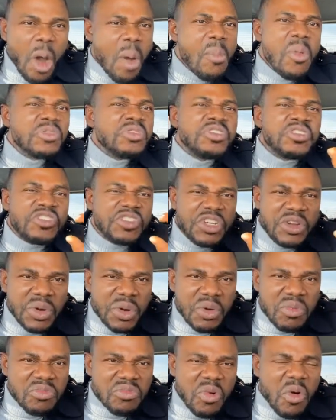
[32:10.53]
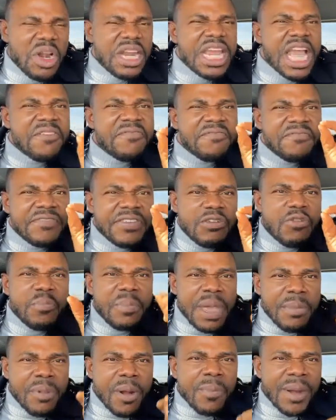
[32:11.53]
Almost zero. Only a
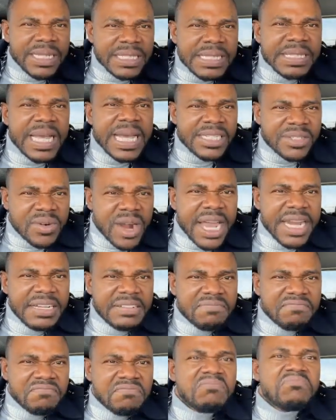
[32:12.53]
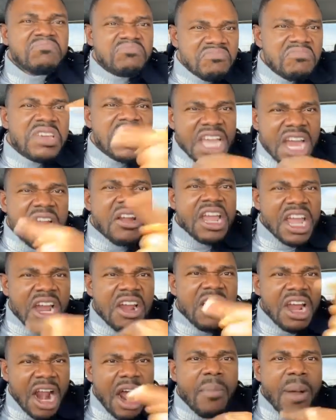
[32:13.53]
few pay property tax, right? Here,
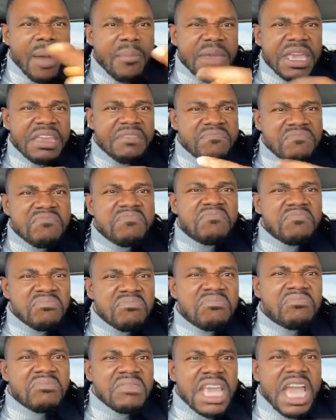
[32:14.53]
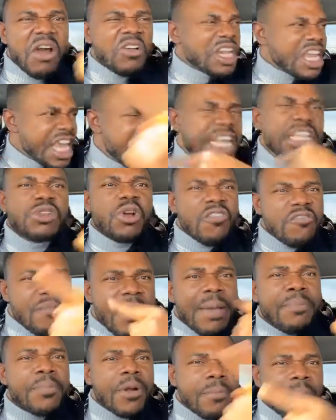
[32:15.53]
here, how about me? On each
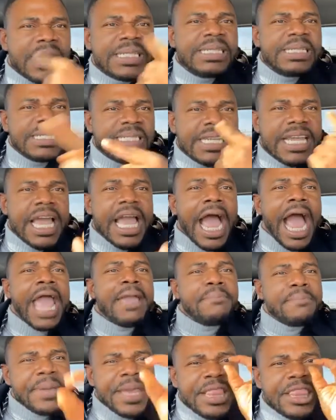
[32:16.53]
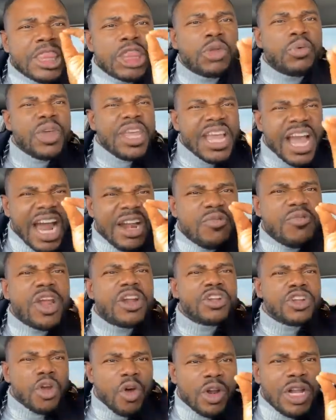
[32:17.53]
of my properties here, I pay
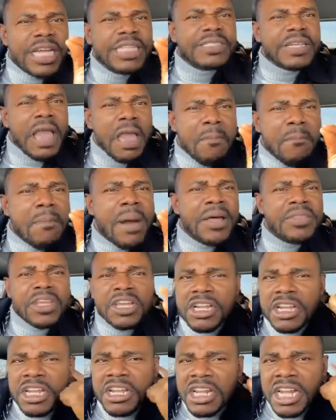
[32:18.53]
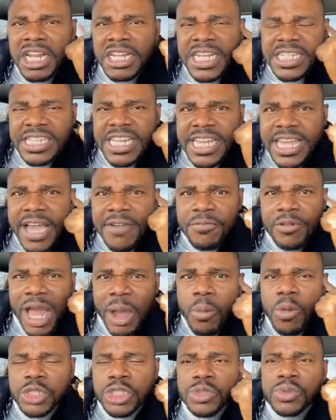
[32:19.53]
$300 a month. Listen
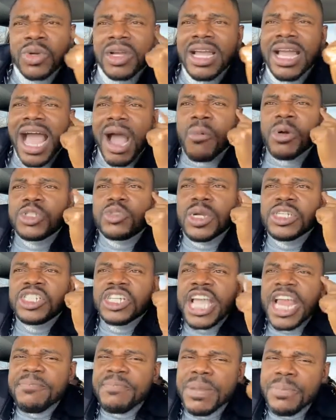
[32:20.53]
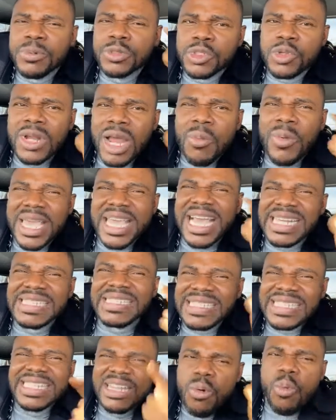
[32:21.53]
carefully. I want to, I want to educate people so that we
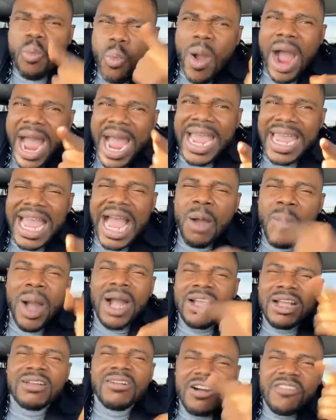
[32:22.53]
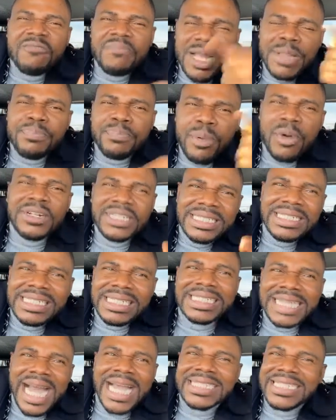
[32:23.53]
can see why our government
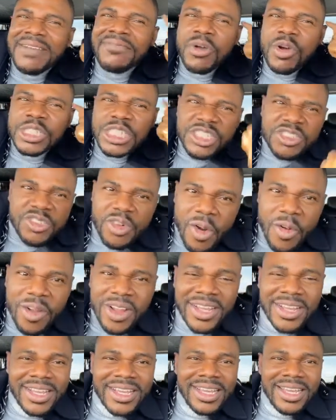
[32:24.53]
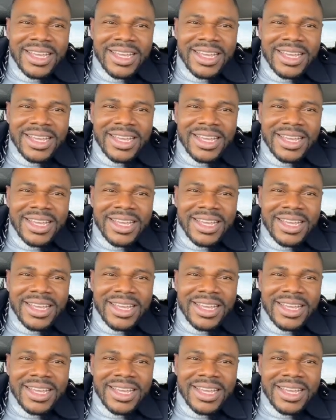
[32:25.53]
policy guys have got it wrong.